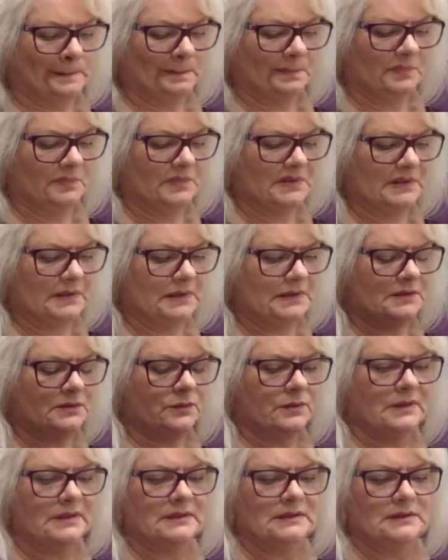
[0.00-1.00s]
So this one
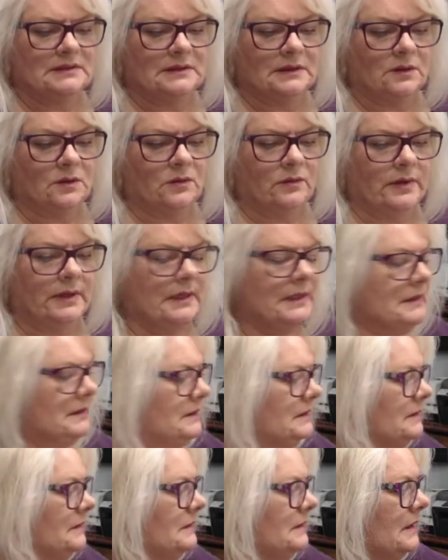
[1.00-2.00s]
is already
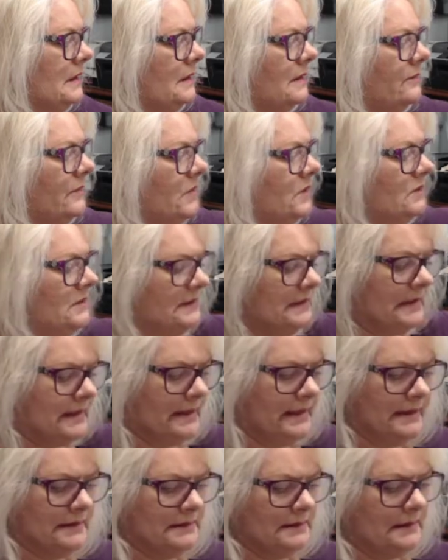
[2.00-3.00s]
done on both sides.